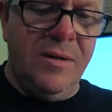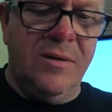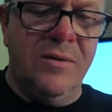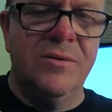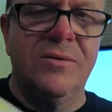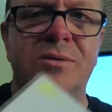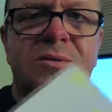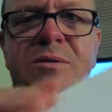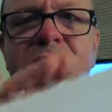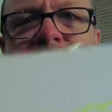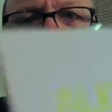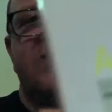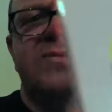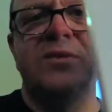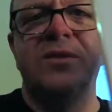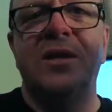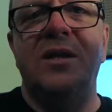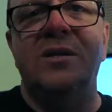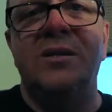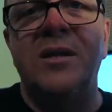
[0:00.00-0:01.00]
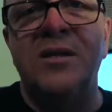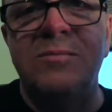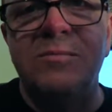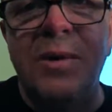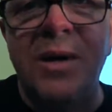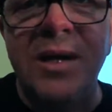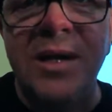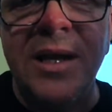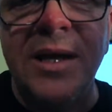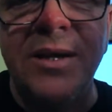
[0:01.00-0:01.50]
good stuff. So that's
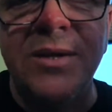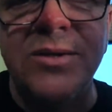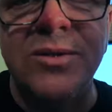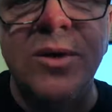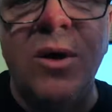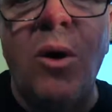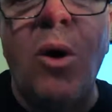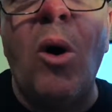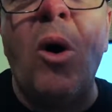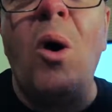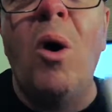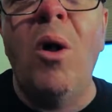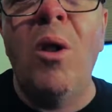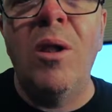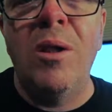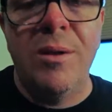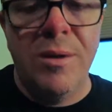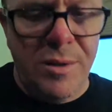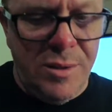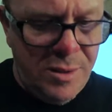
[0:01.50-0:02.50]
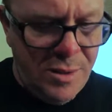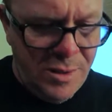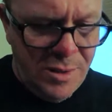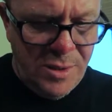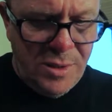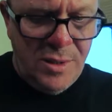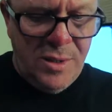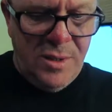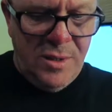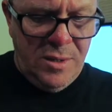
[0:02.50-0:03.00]
my latest haul
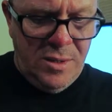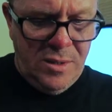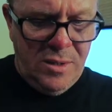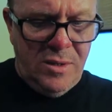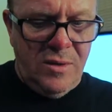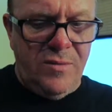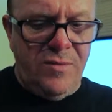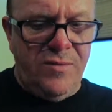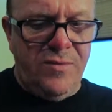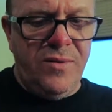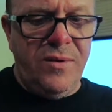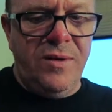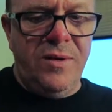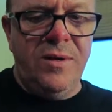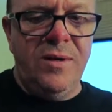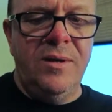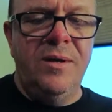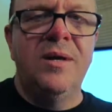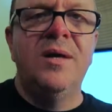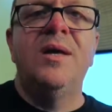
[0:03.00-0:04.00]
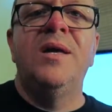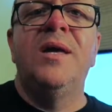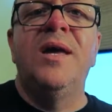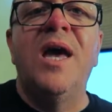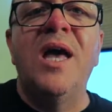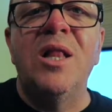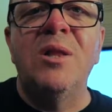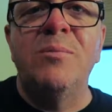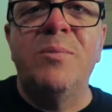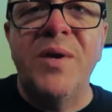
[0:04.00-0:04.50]
of
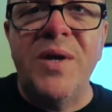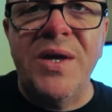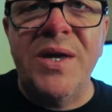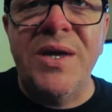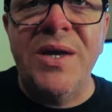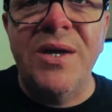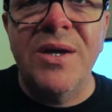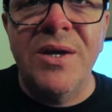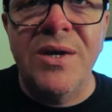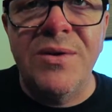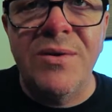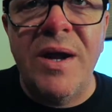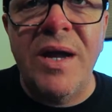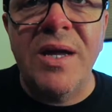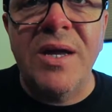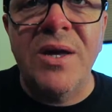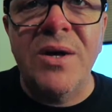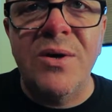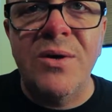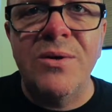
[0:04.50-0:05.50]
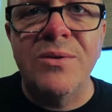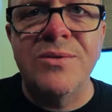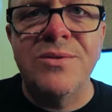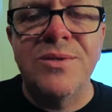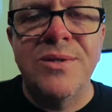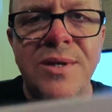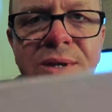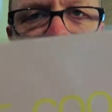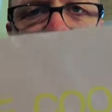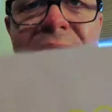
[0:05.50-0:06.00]
LP,
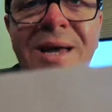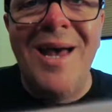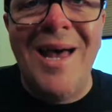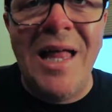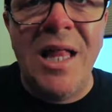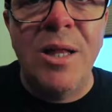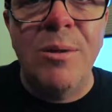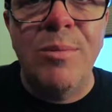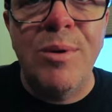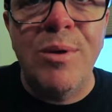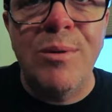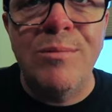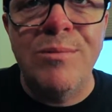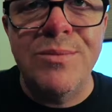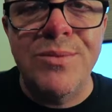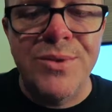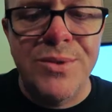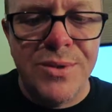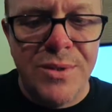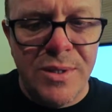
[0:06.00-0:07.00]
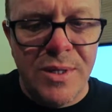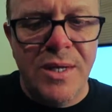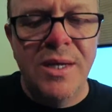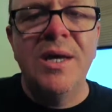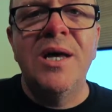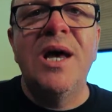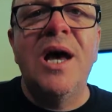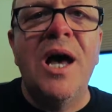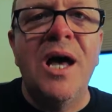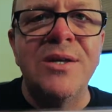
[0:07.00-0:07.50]
records, albums.
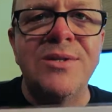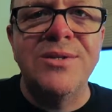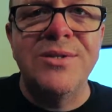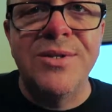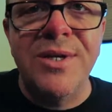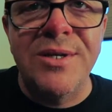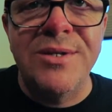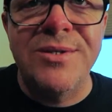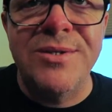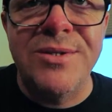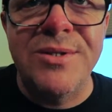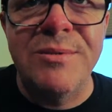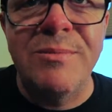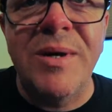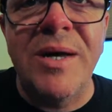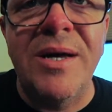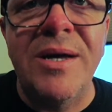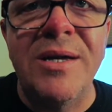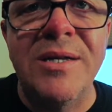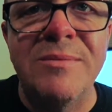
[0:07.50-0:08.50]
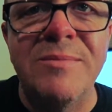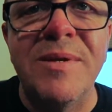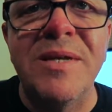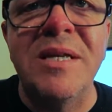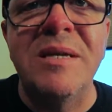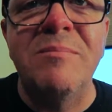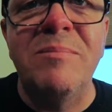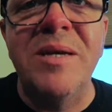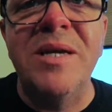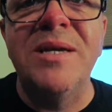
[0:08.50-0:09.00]
I suggest you buy as
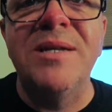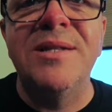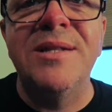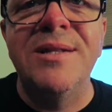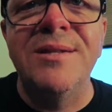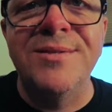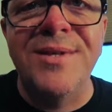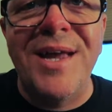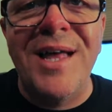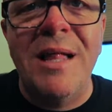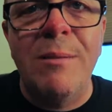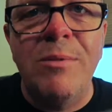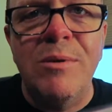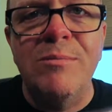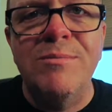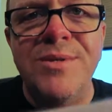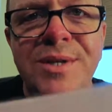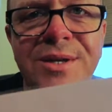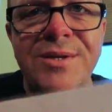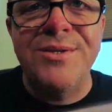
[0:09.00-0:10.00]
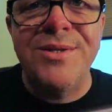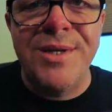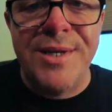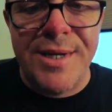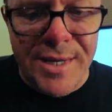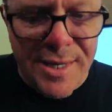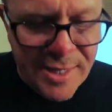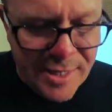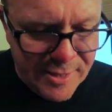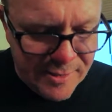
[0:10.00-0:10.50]
many Beatles albums as you
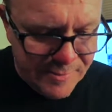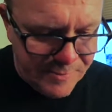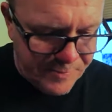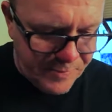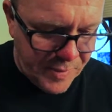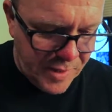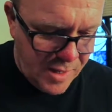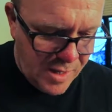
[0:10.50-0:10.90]
can.